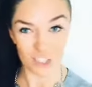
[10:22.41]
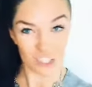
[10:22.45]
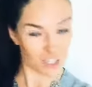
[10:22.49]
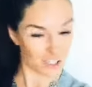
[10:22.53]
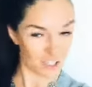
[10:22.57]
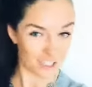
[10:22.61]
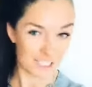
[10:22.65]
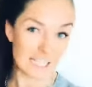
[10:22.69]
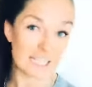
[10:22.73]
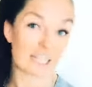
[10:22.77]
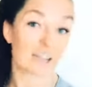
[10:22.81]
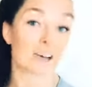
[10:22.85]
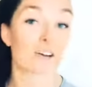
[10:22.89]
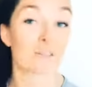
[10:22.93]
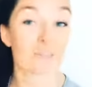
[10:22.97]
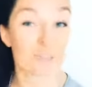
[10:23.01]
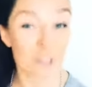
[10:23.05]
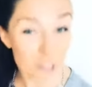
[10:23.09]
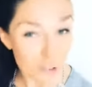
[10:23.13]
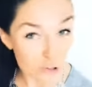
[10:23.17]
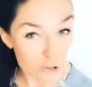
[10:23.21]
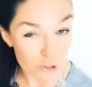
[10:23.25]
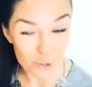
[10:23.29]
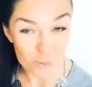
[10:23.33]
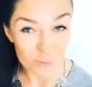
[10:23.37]
how to take over
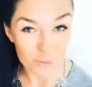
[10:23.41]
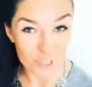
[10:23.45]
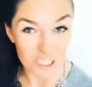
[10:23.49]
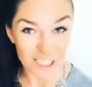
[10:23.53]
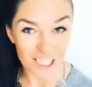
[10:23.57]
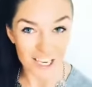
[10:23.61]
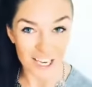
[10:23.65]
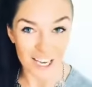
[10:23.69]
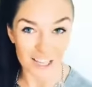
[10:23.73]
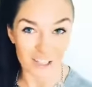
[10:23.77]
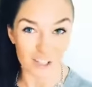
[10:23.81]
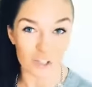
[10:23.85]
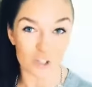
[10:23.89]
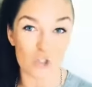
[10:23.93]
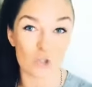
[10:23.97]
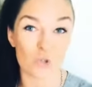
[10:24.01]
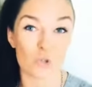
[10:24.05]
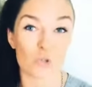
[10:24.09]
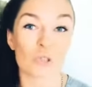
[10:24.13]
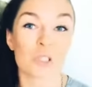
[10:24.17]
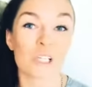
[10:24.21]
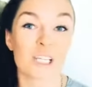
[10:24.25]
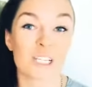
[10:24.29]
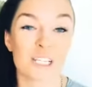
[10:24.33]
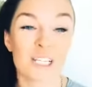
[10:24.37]
social media, how to
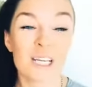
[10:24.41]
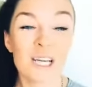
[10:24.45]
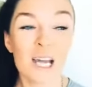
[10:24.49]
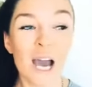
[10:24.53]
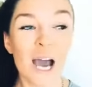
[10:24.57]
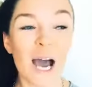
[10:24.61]
truly,